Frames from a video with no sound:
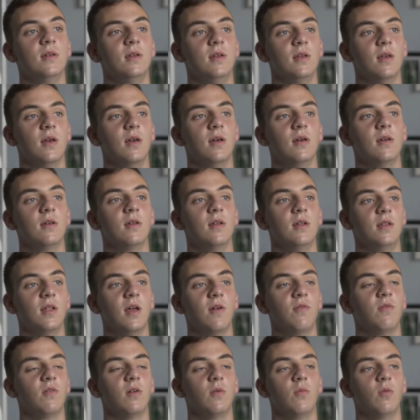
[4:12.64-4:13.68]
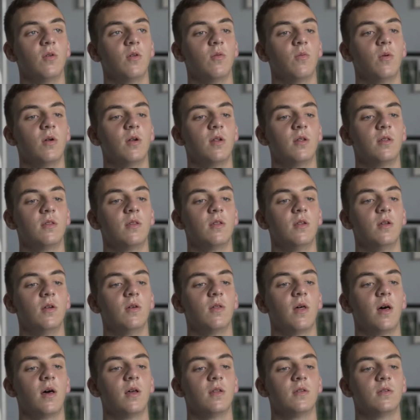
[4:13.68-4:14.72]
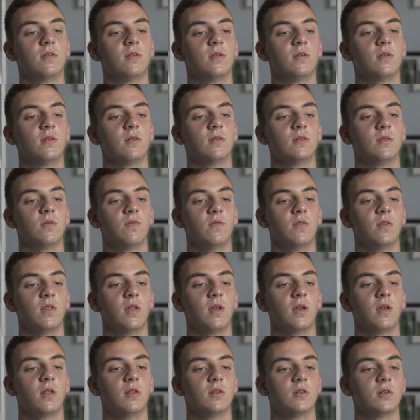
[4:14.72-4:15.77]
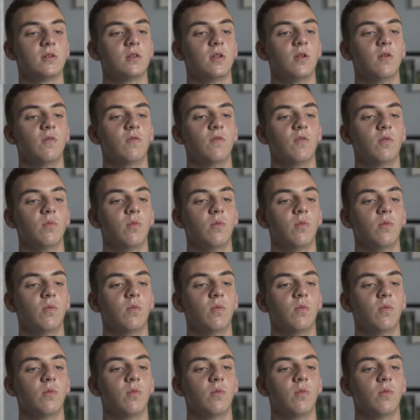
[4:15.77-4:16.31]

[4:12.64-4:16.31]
yeah, he definitely would have wanted to do that as something that you can just do for a